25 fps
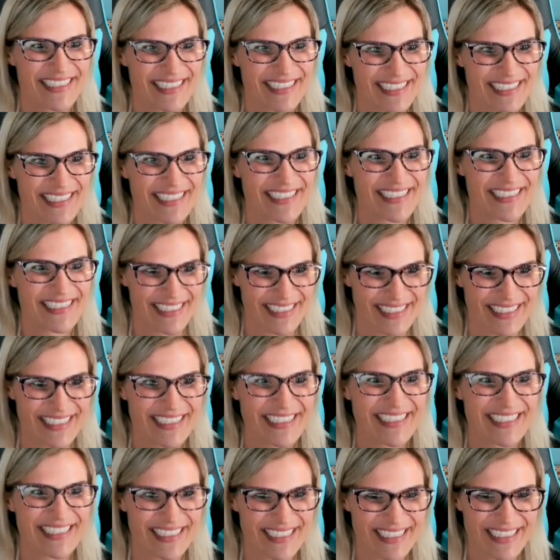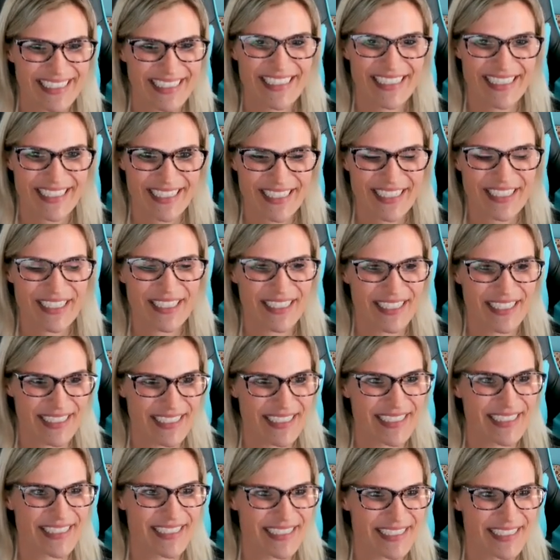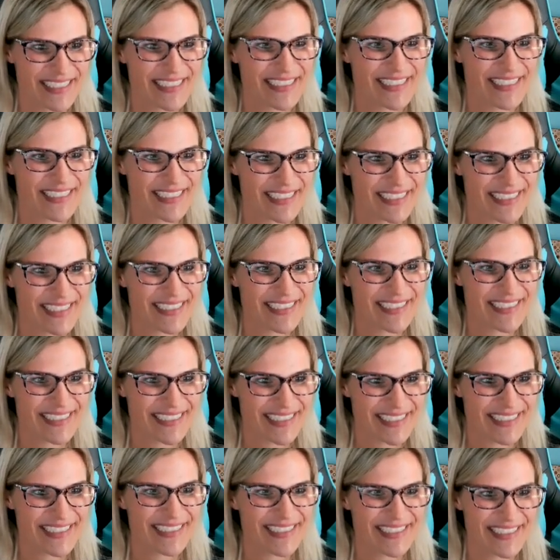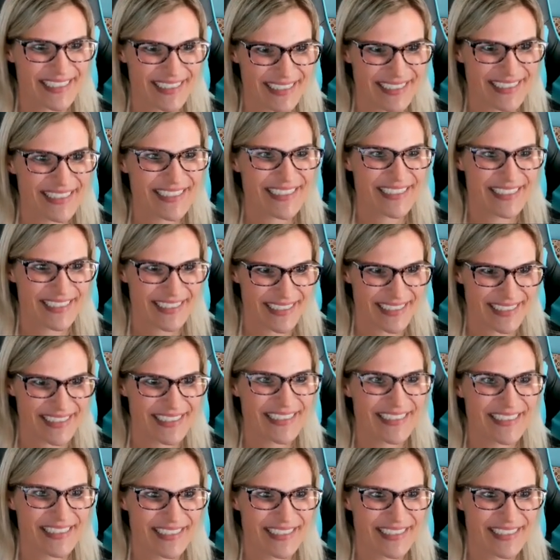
This person isn't speaking.